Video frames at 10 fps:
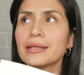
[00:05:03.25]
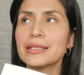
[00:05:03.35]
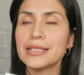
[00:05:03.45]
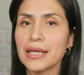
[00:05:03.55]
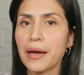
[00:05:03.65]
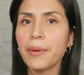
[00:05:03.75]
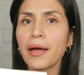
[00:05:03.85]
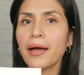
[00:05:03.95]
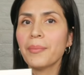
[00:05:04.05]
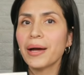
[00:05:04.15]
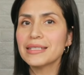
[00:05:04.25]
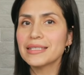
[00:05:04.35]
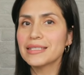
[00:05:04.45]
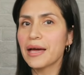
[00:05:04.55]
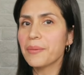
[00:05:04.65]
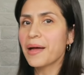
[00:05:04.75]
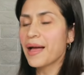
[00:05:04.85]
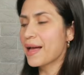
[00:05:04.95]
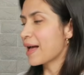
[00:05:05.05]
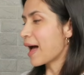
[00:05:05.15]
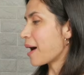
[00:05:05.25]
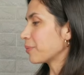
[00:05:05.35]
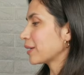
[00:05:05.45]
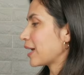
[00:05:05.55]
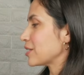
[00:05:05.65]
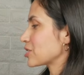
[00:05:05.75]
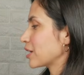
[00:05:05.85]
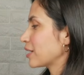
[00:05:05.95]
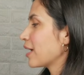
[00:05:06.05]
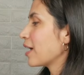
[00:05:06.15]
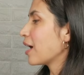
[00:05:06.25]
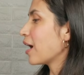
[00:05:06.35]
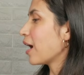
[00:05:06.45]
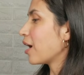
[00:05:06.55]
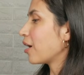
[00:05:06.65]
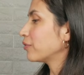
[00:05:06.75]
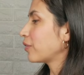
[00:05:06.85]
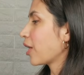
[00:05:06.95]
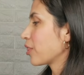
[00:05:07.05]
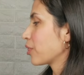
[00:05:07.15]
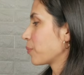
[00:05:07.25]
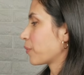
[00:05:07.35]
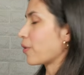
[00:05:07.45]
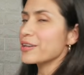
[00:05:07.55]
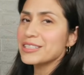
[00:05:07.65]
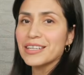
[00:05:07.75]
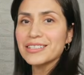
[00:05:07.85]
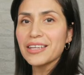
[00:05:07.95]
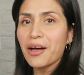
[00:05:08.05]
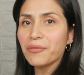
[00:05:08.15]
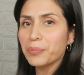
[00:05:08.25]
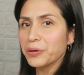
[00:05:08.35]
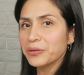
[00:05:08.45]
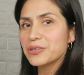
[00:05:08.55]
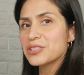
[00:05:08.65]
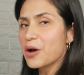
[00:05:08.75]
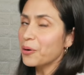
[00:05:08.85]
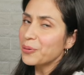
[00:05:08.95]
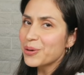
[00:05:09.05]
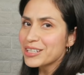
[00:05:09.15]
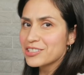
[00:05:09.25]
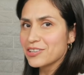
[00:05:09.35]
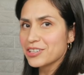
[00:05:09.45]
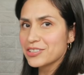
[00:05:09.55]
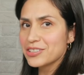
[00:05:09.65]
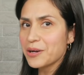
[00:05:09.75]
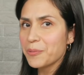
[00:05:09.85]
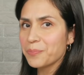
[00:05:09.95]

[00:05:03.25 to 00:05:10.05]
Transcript: step-by-step application of the process of builder gel or structure gel.